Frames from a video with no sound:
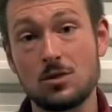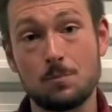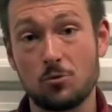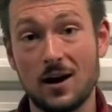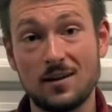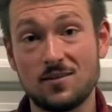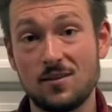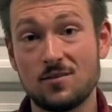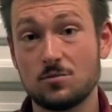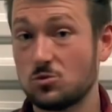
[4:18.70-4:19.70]

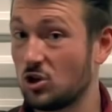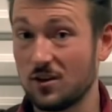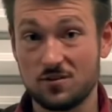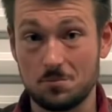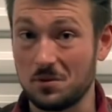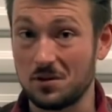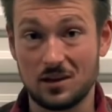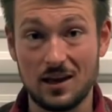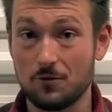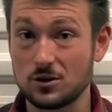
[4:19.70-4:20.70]
prices, just
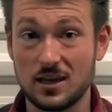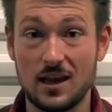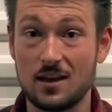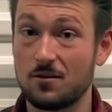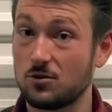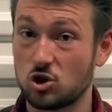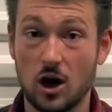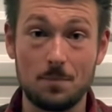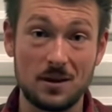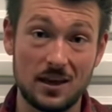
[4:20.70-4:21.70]
give or take,
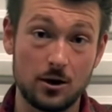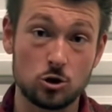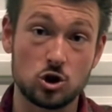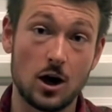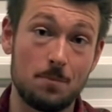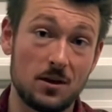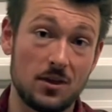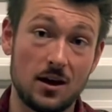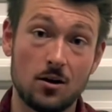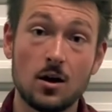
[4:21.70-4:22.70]
shopping here, shopping
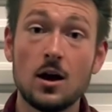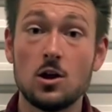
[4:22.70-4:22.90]
there,